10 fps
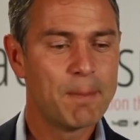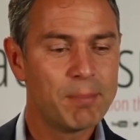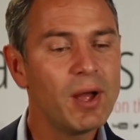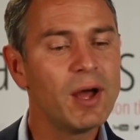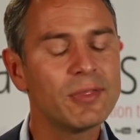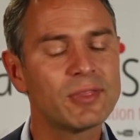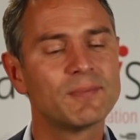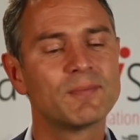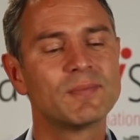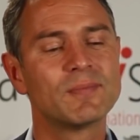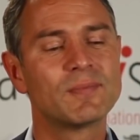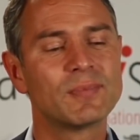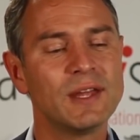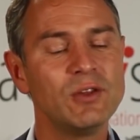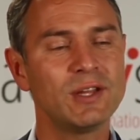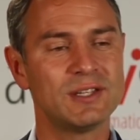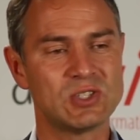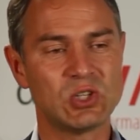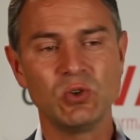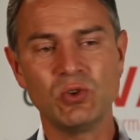But then you had this
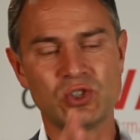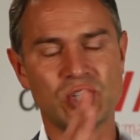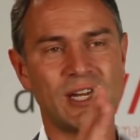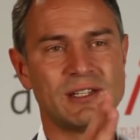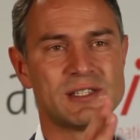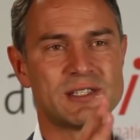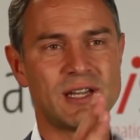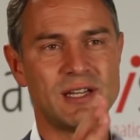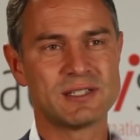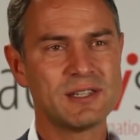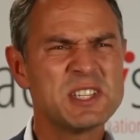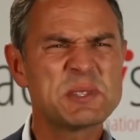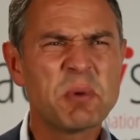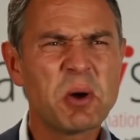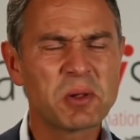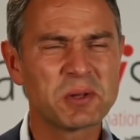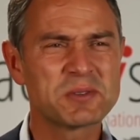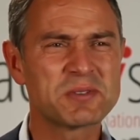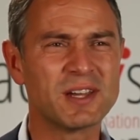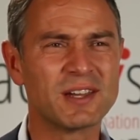huge United States and this small
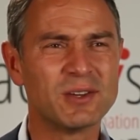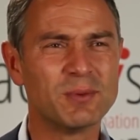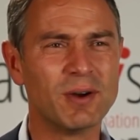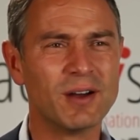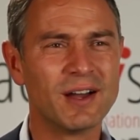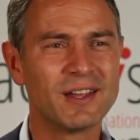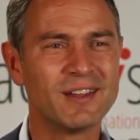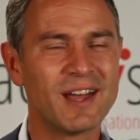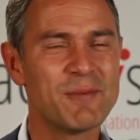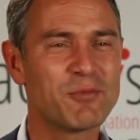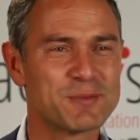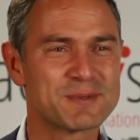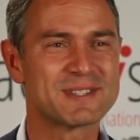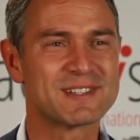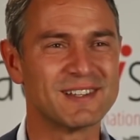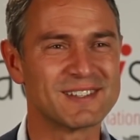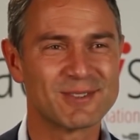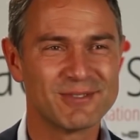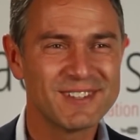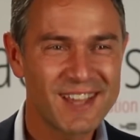country, Cuba. And I'm from Switzerland,
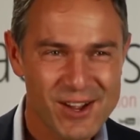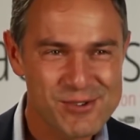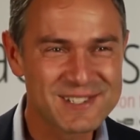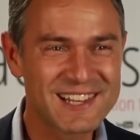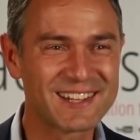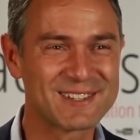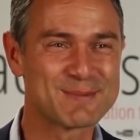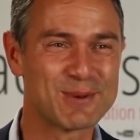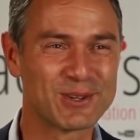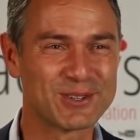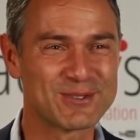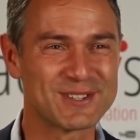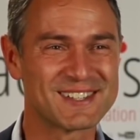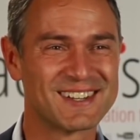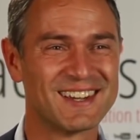so I always like the small countries.